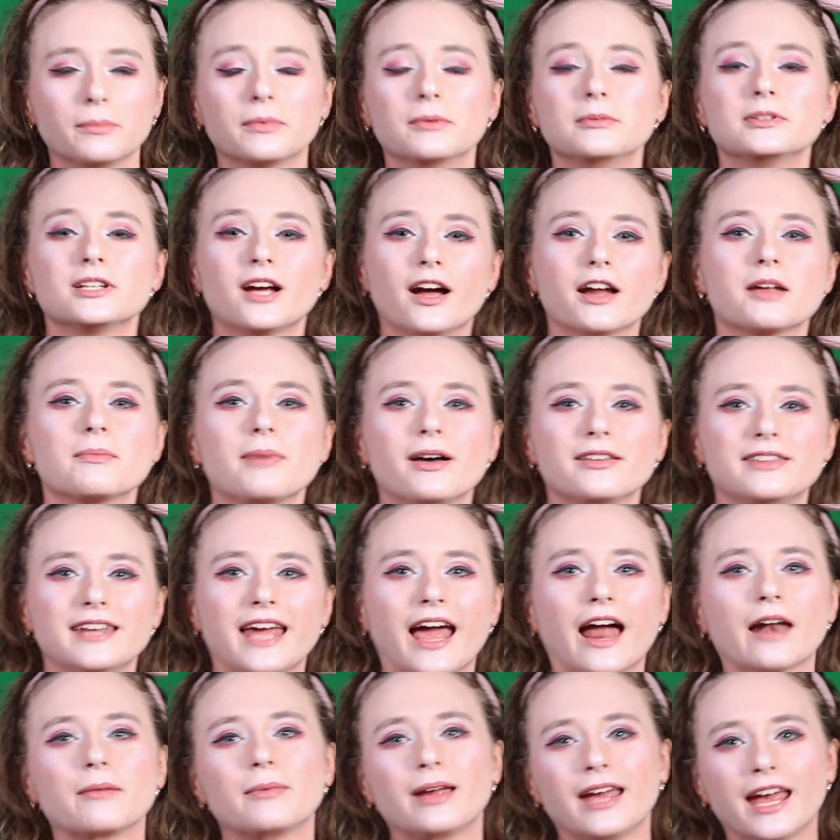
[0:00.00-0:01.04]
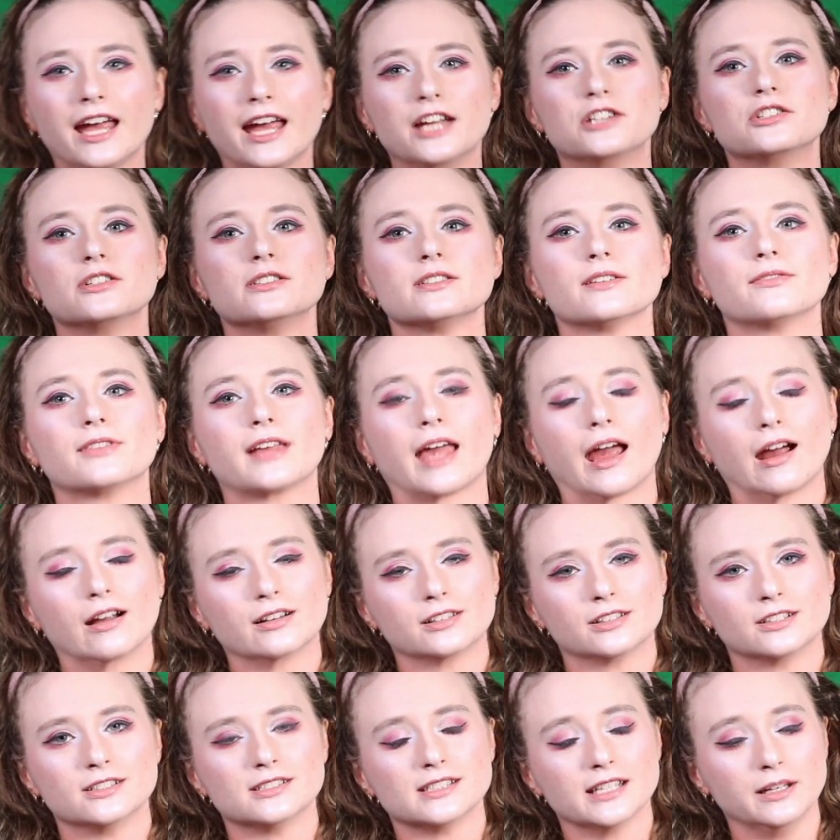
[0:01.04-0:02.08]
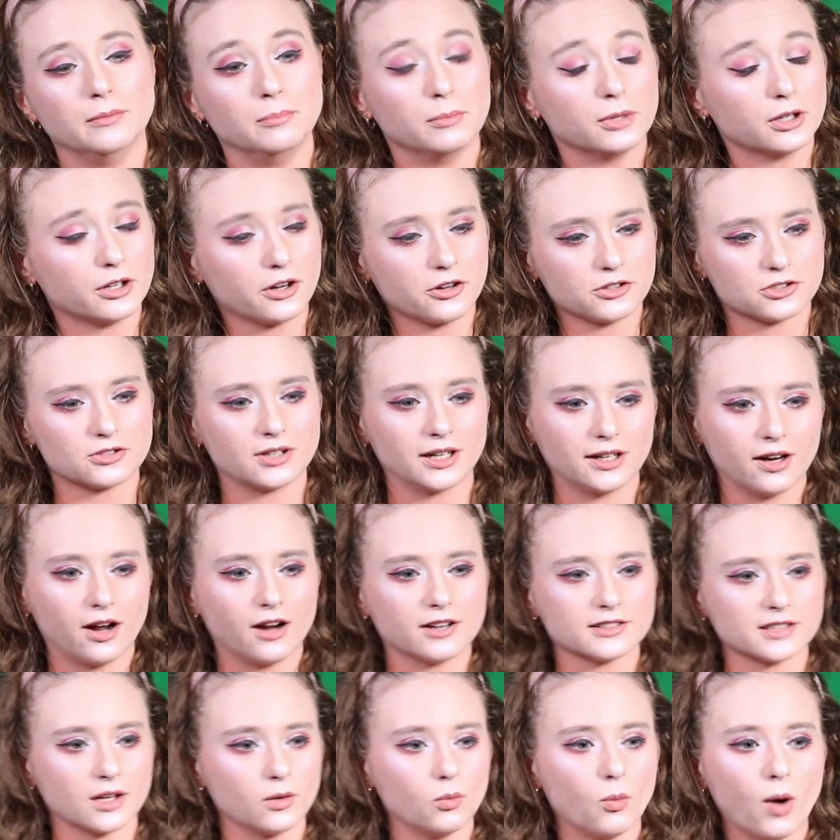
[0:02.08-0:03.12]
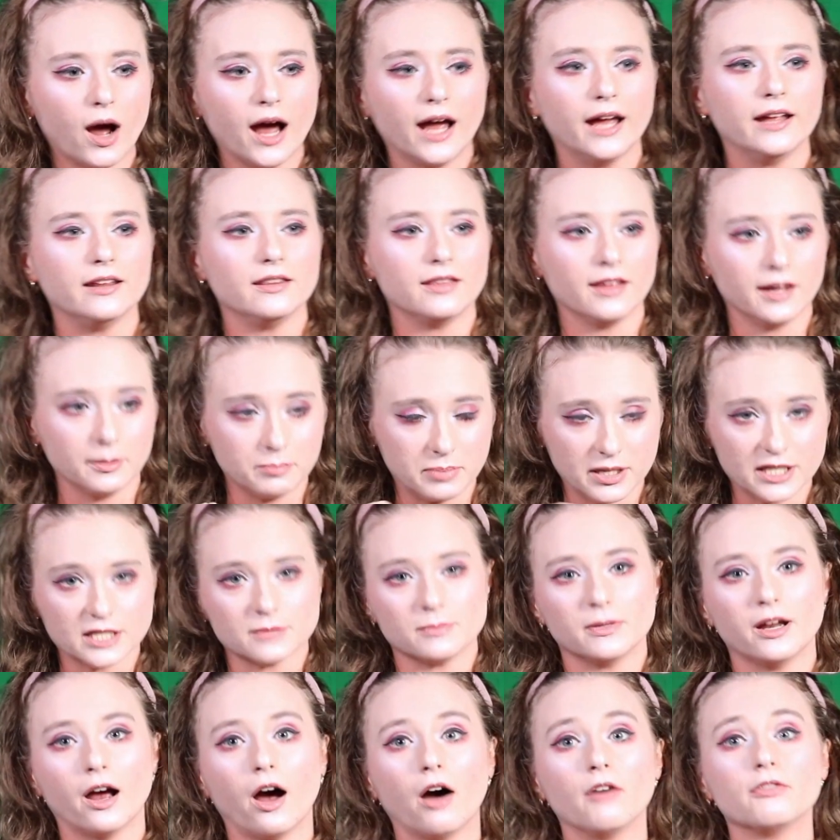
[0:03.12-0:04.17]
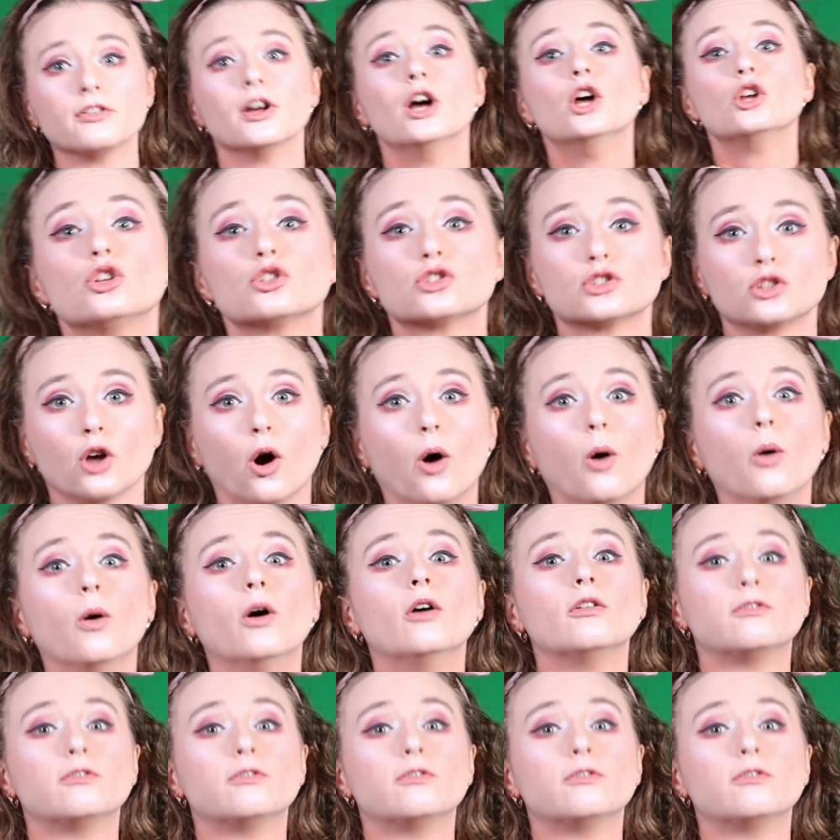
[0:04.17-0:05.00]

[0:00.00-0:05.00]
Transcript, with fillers: I'm gonna be talking about the anime ages of the characters in Bungo Stray Dogs and why they piss me off so